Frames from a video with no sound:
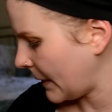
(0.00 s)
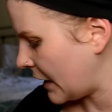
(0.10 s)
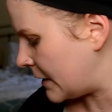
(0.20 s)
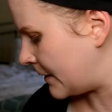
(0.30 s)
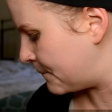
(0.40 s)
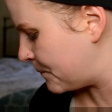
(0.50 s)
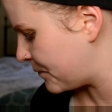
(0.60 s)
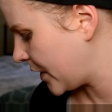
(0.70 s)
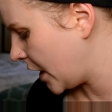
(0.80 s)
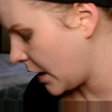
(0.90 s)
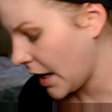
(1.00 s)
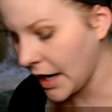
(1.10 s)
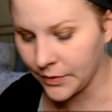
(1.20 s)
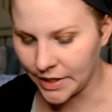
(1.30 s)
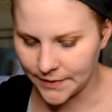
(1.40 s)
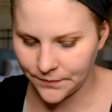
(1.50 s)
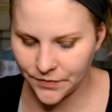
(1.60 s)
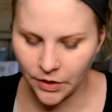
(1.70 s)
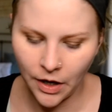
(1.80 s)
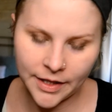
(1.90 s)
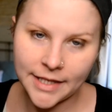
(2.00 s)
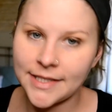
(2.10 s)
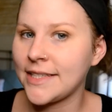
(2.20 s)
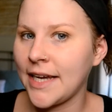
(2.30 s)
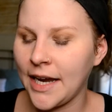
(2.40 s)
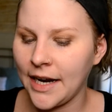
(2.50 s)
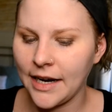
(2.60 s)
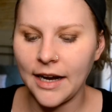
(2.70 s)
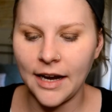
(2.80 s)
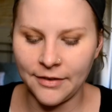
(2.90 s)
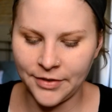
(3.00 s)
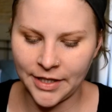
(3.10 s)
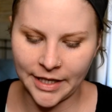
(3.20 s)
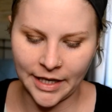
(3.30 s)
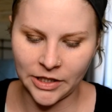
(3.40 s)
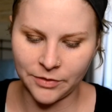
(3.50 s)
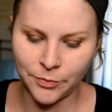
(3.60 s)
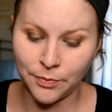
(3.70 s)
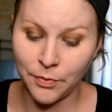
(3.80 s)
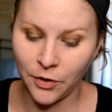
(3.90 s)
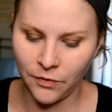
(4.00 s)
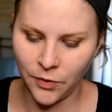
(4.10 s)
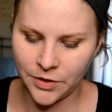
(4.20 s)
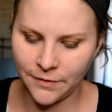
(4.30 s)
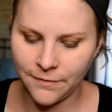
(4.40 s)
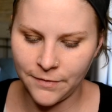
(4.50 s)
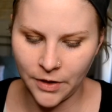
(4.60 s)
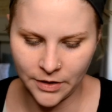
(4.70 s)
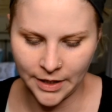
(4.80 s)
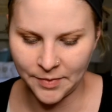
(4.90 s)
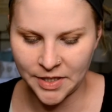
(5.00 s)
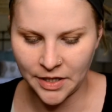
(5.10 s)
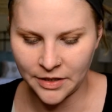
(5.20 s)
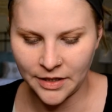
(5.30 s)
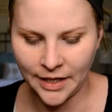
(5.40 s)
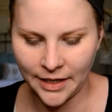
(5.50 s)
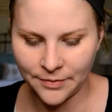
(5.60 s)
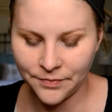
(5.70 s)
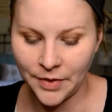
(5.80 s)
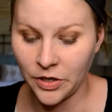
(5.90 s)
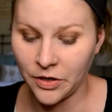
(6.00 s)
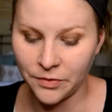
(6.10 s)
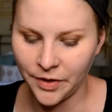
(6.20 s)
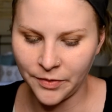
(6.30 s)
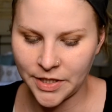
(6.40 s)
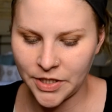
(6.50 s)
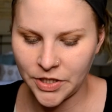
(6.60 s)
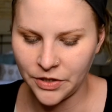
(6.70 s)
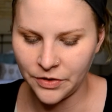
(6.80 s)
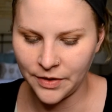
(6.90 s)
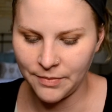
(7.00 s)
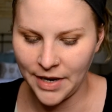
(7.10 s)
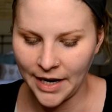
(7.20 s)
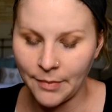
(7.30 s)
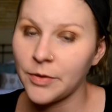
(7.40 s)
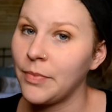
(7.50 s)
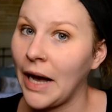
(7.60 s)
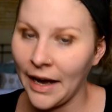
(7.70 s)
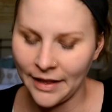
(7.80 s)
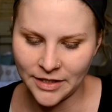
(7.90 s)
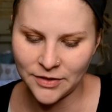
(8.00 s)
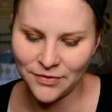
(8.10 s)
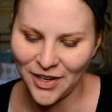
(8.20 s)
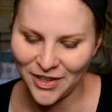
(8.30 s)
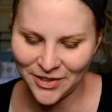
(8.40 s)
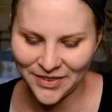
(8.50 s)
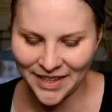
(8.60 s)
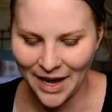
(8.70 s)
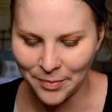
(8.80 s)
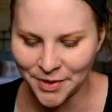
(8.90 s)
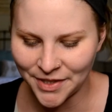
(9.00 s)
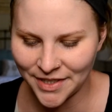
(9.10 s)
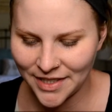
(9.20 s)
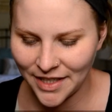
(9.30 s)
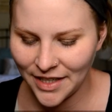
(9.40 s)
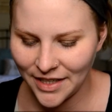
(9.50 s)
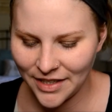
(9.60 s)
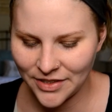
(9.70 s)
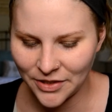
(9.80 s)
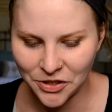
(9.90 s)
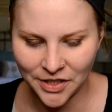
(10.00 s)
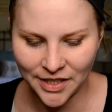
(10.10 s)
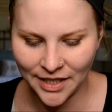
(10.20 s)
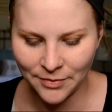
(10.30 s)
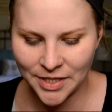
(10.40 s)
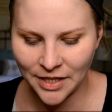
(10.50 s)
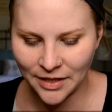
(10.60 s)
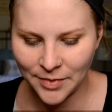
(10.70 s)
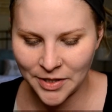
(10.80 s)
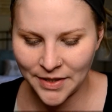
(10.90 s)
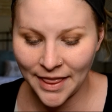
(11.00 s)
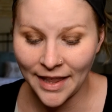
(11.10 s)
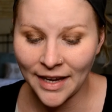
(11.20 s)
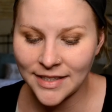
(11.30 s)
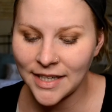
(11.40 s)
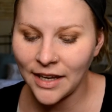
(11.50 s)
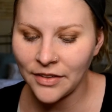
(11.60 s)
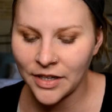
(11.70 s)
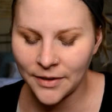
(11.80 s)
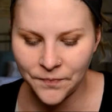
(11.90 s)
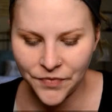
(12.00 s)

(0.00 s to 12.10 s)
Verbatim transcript: I don't know. Anyways, so all that to say, I feel like I look more forward to fall. Like my daughter like my daughter really wants to make apple pie this fall with apples. So she and I have been talking about doing that together.